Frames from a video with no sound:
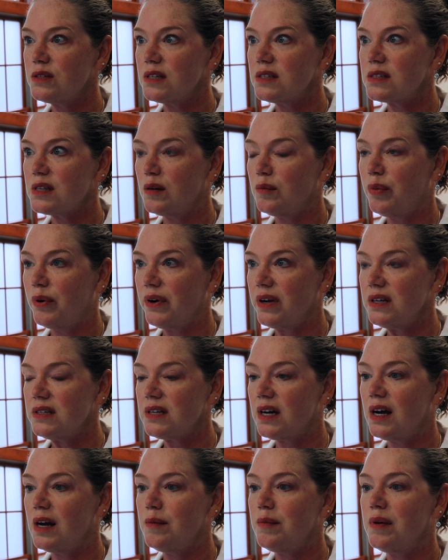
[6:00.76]
at some point in
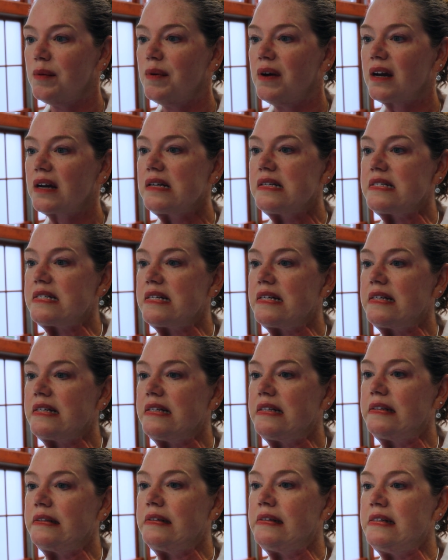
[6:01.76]
time, maybe I can show
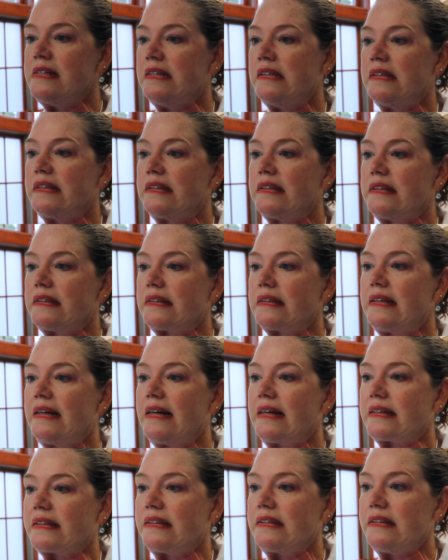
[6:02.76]
you the
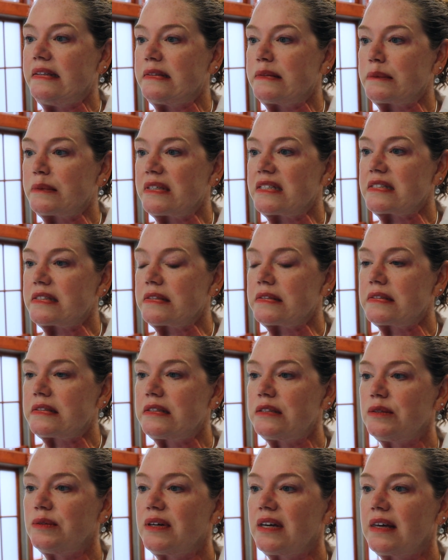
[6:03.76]
lack of these muscles
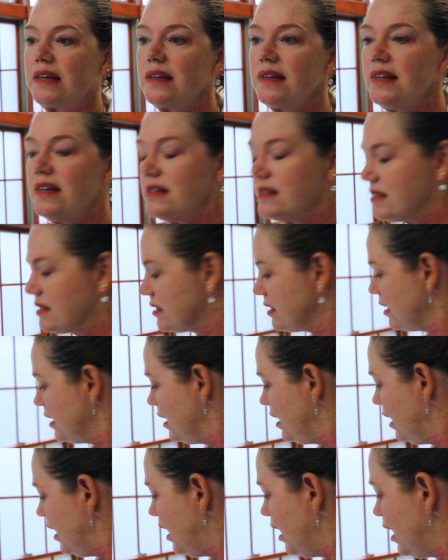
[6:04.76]
doing this,
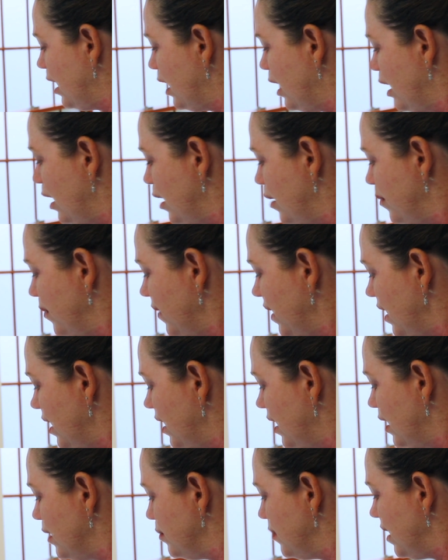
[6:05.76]

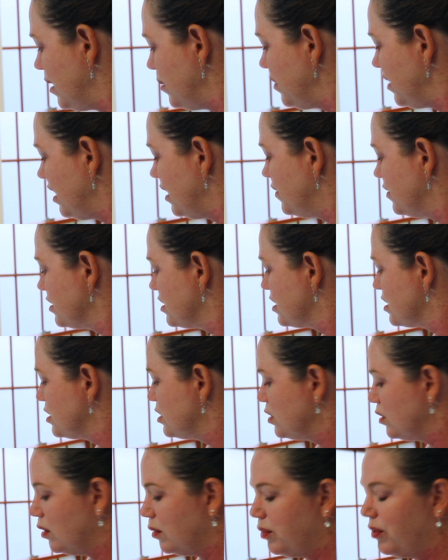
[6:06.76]
and maybe even just
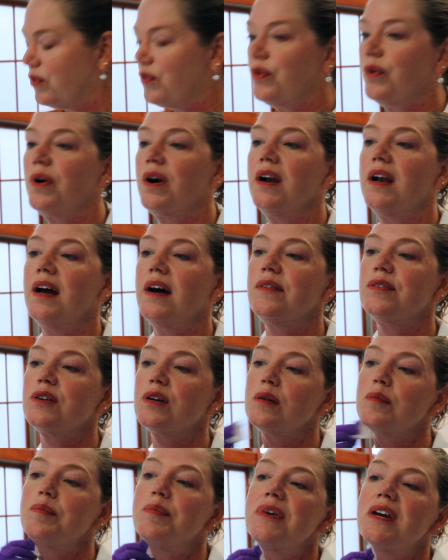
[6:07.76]
do a before and
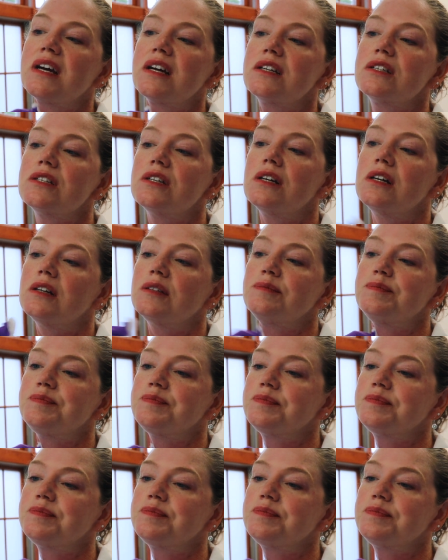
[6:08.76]
after picture.